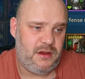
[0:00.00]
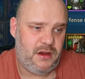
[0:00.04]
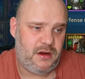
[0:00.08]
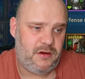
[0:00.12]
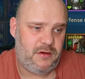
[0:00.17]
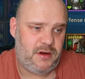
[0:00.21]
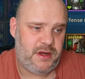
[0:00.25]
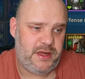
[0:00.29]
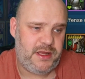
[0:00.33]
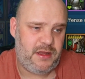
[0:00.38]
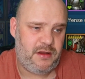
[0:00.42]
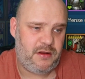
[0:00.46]

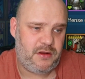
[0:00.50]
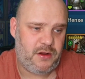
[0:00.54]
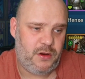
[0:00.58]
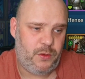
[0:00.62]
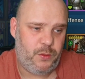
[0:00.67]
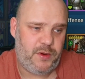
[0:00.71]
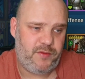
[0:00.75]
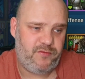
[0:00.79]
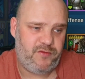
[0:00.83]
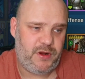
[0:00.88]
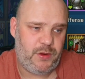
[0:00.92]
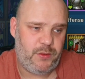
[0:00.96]
alright, I've got
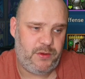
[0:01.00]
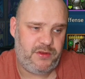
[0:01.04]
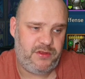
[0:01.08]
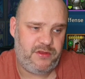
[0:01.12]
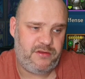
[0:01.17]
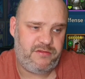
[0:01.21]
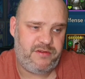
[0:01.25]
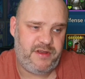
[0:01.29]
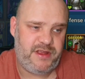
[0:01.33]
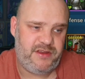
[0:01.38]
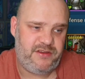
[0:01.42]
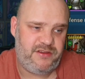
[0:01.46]
1 roll in
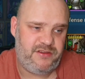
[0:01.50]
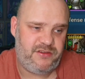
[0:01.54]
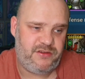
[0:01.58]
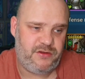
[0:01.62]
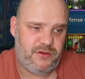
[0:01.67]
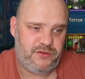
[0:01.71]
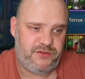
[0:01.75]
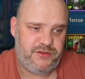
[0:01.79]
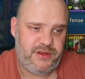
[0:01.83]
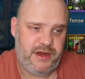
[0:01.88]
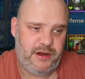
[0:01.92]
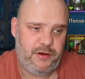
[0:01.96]
defense. It's
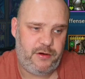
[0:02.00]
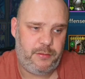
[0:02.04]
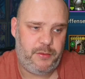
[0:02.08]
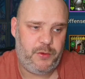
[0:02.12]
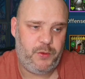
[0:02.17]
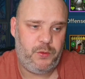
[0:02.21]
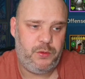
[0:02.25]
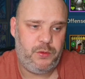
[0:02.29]
not terrible,